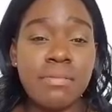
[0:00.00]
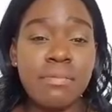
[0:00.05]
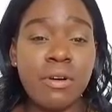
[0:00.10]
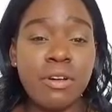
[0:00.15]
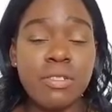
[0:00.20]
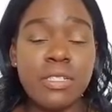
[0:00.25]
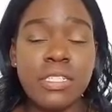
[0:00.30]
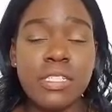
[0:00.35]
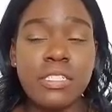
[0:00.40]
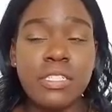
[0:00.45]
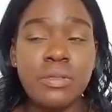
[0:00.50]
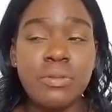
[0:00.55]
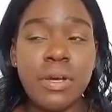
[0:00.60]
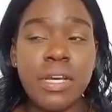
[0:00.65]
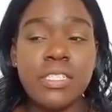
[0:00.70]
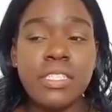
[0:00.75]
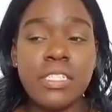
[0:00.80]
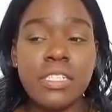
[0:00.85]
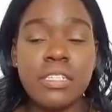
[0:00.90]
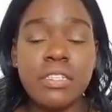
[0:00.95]
in most
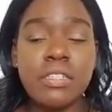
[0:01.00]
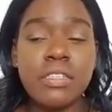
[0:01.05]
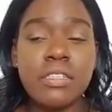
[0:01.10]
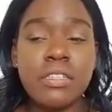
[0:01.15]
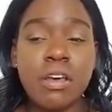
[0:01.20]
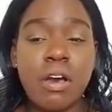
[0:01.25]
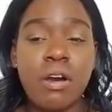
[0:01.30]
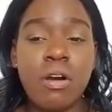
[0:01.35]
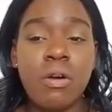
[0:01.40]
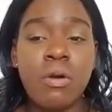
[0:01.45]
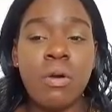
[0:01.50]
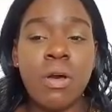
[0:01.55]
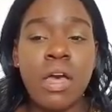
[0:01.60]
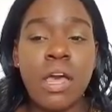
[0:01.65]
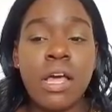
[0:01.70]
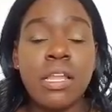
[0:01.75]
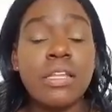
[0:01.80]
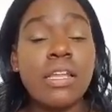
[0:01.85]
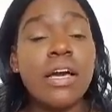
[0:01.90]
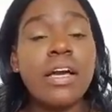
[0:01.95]
situations. So
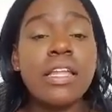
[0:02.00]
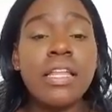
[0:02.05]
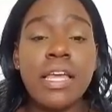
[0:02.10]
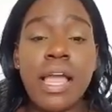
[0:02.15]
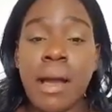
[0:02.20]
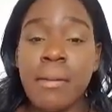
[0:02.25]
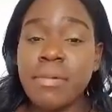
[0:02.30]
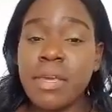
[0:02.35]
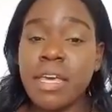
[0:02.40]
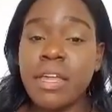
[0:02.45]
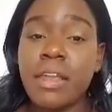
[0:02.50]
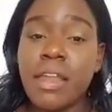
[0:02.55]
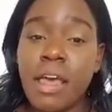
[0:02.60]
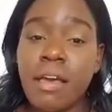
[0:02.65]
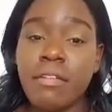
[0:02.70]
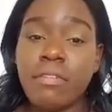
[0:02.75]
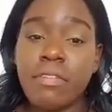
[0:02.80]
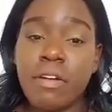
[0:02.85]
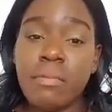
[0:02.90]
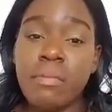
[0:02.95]
luckily I'm getting
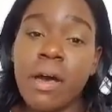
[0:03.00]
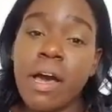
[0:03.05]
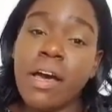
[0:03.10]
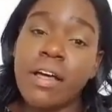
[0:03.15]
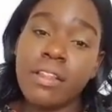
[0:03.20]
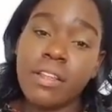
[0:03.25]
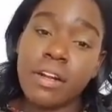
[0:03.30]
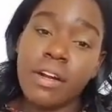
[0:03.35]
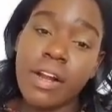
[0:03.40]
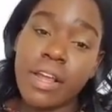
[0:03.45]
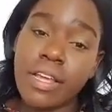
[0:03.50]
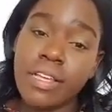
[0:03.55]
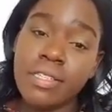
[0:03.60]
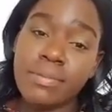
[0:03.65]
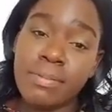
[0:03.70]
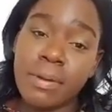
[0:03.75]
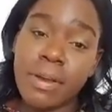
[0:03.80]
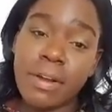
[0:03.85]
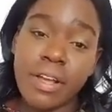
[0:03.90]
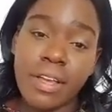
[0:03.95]
that from other
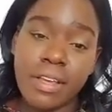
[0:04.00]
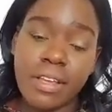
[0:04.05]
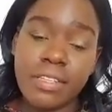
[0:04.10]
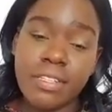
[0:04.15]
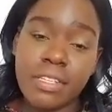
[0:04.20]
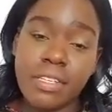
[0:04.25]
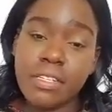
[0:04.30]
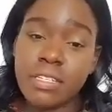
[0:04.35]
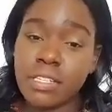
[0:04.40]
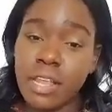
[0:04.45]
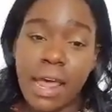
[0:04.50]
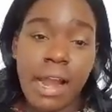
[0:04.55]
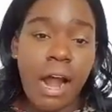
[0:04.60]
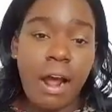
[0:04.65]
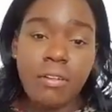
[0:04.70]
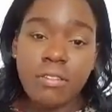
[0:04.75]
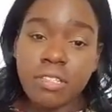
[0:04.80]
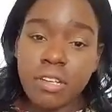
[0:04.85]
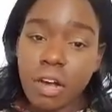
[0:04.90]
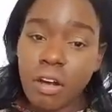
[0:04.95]
experiences that
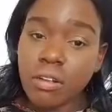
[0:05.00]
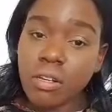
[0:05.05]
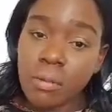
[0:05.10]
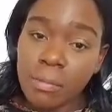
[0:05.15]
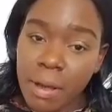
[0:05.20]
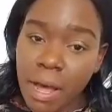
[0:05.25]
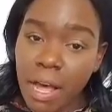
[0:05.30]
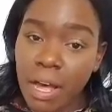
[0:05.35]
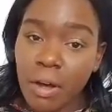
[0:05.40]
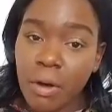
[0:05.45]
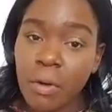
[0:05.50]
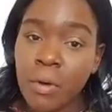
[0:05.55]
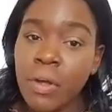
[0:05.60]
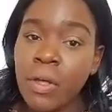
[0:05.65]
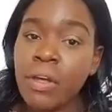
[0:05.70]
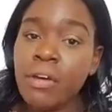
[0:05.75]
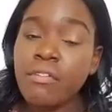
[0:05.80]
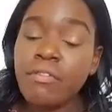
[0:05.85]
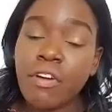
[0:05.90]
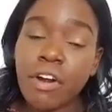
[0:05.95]
I will talk about
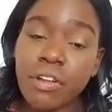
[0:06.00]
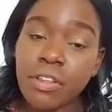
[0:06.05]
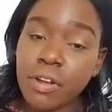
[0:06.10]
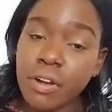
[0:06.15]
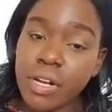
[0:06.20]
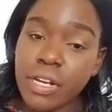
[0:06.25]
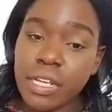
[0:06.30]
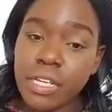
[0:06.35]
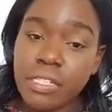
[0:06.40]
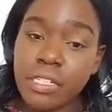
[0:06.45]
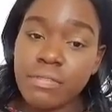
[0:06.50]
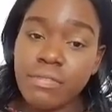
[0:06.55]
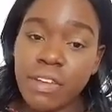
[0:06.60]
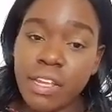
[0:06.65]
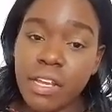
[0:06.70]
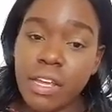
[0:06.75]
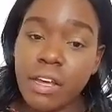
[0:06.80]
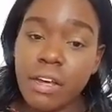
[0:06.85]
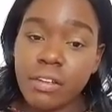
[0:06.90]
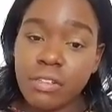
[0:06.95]
further in these
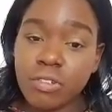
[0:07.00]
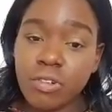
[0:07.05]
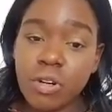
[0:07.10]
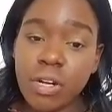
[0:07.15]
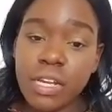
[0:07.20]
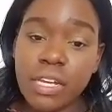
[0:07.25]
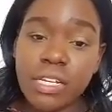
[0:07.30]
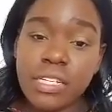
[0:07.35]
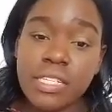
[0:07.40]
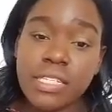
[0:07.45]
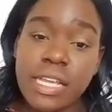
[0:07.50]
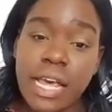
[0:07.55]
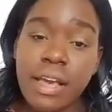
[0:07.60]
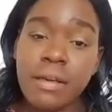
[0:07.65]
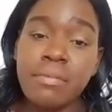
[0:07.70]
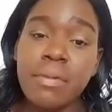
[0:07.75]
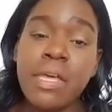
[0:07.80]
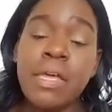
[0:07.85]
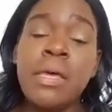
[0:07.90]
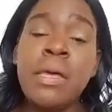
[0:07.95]
videos or in this
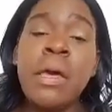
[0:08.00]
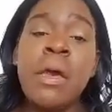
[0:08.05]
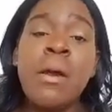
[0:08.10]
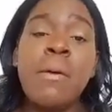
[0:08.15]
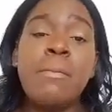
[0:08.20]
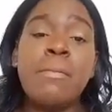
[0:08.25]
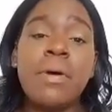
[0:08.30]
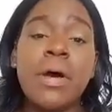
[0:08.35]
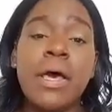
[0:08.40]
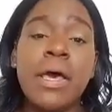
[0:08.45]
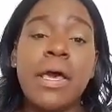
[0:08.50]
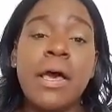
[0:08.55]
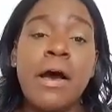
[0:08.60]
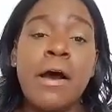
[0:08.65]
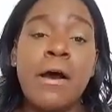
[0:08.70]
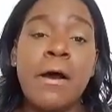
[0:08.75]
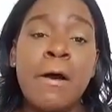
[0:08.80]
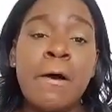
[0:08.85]
segment. But